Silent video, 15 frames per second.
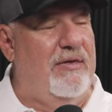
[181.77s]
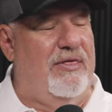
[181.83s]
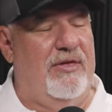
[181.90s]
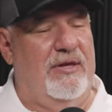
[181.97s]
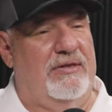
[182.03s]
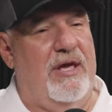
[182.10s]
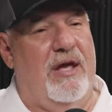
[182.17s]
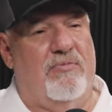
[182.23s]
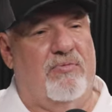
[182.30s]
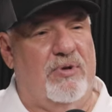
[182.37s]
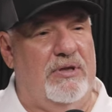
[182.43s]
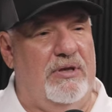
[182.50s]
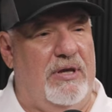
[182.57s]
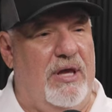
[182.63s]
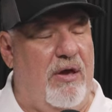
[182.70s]
I think that
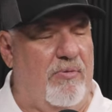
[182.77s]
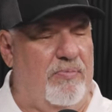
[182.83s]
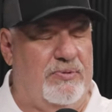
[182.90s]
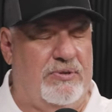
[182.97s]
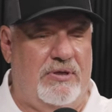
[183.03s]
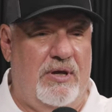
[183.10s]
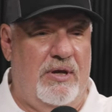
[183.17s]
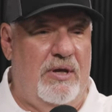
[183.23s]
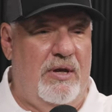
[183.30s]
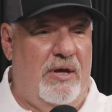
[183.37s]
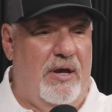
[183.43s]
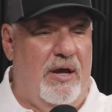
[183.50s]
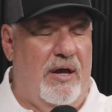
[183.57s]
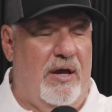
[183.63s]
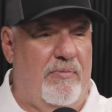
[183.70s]
really helps
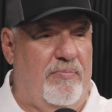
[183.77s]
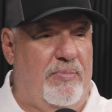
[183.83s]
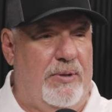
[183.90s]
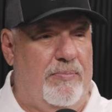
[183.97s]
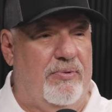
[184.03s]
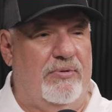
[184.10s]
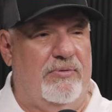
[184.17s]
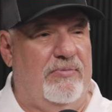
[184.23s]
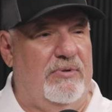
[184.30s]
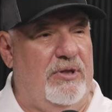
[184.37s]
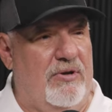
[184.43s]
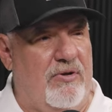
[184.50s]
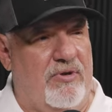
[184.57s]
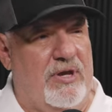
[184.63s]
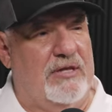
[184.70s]
uh, people,
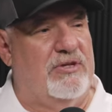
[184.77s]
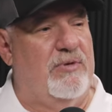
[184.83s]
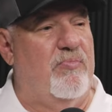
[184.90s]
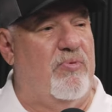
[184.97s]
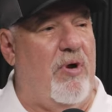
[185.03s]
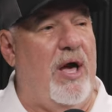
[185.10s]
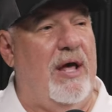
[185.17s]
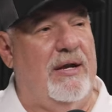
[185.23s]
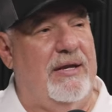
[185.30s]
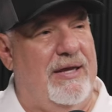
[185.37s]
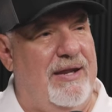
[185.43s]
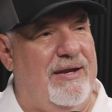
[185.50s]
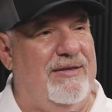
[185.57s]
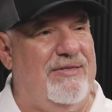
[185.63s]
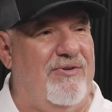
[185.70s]
you know, get some
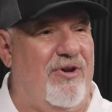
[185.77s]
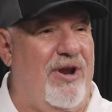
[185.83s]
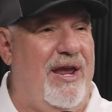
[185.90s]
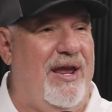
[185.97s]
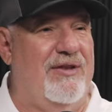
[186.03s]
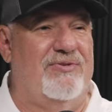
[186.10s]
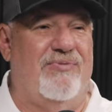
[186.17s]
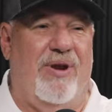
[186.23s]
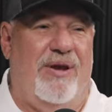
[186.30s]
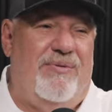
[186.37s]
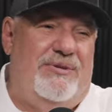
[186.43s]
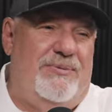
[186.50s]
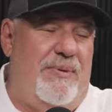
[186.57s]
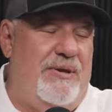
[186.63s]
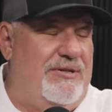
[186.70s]
product, get in their hands right,
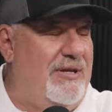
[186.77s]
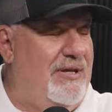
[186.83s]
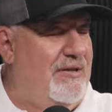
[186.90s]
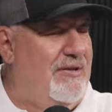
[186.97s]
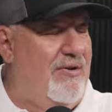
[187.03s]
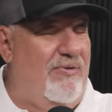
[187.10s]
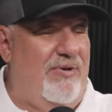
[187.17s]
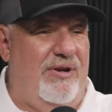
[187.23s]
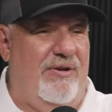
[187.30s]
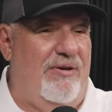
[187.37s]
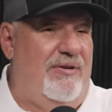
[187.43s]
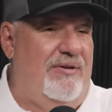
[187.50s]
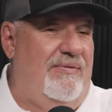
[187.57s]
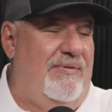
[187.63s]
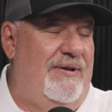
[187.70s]
especially, you know,
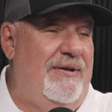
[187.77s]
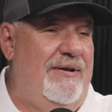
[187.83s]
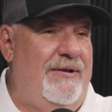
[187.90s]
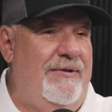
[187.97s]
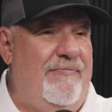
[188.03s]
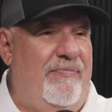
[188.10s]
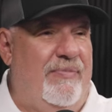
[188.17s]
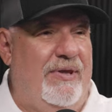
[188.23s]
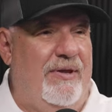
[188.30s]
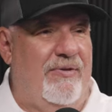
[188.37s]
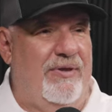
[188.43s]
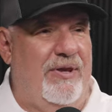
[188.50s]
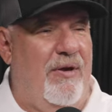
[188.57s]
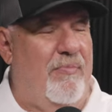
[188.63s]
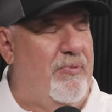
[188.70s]
here in, you
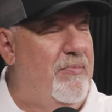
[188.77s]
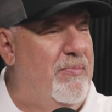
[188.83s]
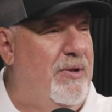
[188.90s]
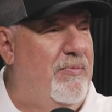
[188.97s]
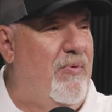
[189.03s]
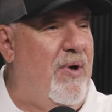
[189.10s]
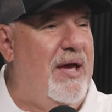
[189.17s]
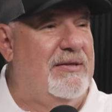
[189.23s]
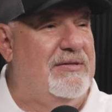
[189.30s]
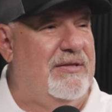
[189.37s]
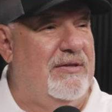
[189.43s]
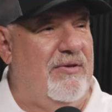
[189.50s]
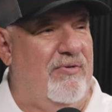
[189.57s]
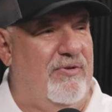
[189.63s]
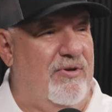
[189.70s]
know, the upper
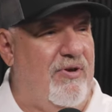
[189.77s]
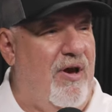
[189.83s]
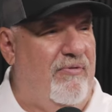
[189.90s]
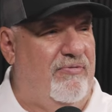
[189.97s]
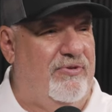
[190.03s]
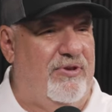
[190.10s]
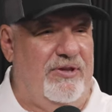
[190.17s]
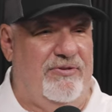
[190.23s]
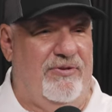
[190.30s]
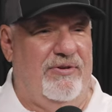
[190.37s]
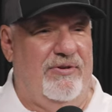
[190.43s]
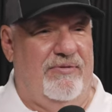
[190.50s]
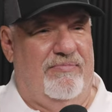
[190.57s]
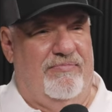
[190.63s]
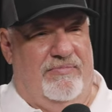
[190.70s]
Midwest, you know, the golf
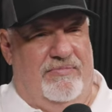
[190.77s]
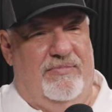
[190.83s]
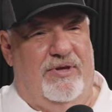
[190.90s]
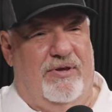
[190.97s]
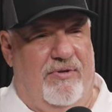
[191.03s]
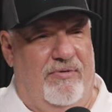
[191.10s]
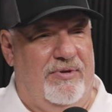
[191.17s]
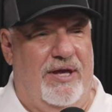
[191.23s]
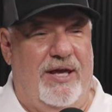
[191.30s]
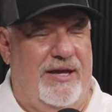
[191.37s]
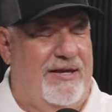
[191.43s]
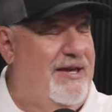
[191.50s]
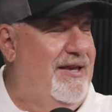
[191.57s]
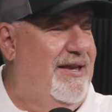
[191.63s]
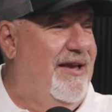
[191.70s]
season, you know,
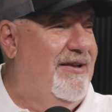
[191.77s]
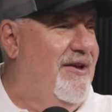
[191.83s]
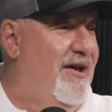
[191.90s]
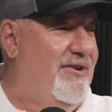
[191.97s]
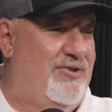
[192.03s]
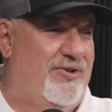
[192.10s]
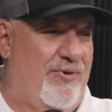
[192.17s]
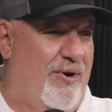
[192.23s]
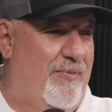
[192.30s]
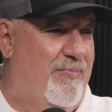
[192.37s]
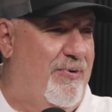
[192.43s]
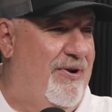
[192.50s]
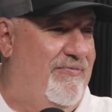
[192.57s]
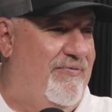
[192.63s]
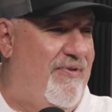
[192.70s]
it can get cut
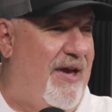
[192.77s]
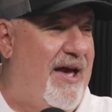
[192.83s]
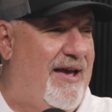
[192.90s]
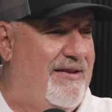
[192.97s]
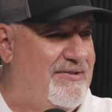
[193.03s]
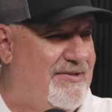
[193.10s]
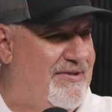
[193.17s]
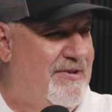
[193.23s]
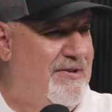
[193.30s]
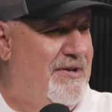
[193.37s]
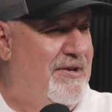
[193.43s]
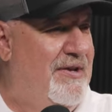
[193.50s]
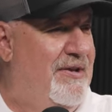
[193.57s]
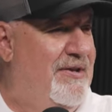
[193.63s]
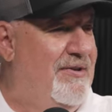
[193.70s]
short pretty fast.
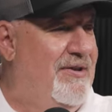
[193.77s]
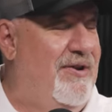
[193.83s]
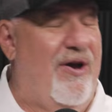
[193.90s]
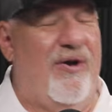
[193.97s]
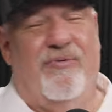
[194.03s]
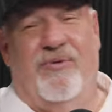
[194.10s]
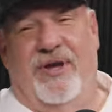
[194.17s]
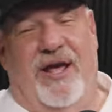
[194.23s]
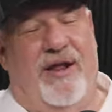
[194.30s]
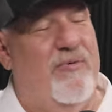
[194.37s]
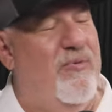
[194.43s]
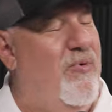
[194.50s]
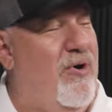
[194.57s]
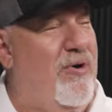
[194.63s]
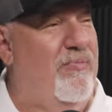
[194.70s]
Yes, it can. You know, we had
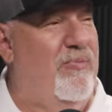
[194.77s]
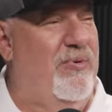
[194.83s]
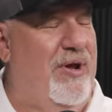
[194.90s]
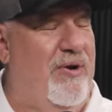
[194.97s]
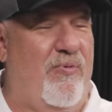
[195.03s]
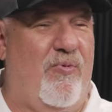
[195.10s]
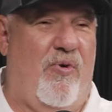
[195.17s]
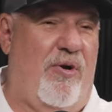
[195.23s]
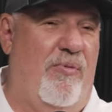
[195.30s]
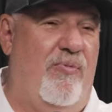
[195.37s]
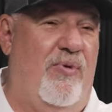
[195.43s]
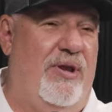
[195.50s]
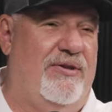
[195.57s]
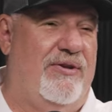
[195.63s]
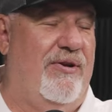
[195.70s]
a warm we had a
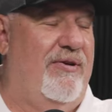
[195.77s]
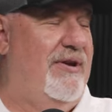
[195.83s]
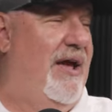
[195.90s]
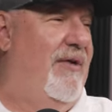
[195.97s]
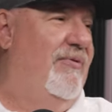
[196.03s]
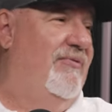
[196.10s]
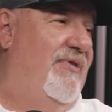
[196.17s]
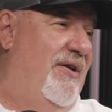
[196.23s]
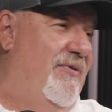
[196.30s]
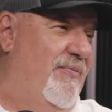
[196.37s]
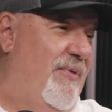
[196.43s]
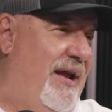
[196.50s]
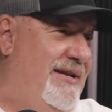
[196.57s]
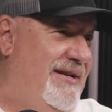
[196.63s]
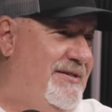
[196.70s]
warm winter. Now we've had a
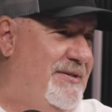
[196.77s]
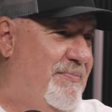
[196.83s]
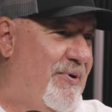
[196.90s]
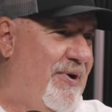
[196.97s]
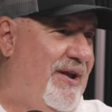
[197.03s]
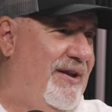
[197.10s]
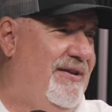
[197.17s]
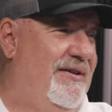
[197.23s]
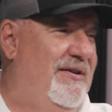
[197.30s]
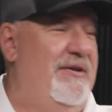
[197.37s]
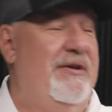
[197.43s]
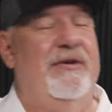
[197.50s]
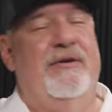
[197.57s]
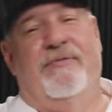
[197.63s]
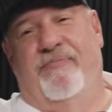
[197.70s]
rainy spring.
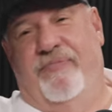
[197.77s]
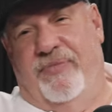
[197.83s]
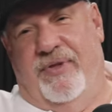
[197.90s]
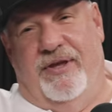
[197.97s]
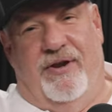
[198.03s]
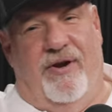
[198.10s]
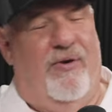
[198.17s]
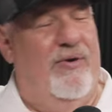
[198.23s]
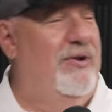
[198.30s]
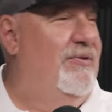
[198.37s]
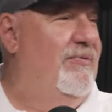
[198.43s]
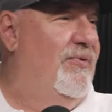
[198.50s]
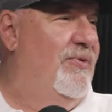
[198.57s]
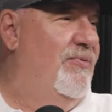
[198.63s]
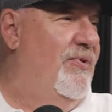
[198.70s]
Mm-hmm. You know,
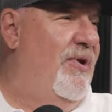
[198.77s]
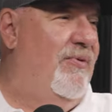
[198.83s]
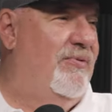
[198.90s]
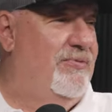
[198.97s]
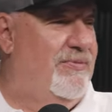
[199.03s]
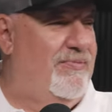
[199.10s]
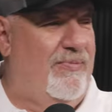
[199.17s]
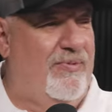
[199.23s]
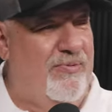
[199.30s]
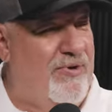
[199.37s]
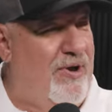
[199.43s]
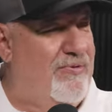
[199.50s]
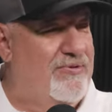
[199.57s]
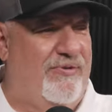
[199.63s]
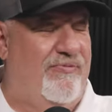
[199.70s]
and who knows who
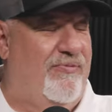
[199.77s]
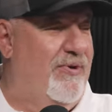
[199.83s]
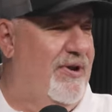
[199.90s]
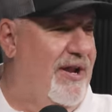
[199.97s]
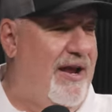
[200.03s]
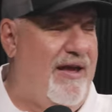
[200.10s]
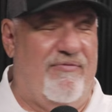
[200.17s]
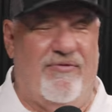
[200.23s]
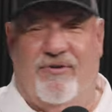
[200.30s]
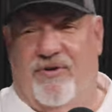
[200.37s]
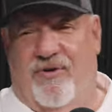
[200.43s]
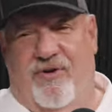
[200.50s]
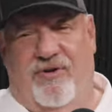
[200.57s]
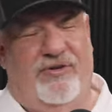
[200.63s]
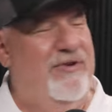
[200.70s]
knows if we're going to have
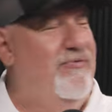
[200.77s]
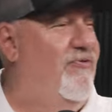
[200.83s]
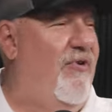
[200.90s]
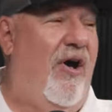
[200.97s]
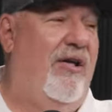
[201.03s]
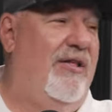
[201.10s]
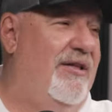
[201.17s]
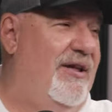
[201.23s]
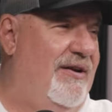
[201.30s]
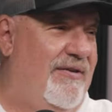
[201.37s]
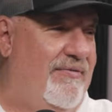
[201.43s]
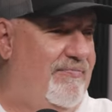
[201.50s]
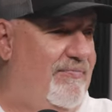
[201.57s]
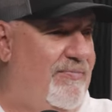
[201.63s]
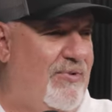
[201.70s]
an early fall and
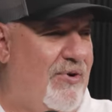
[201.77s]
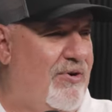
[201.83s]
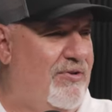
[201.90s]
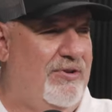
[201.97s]
a right.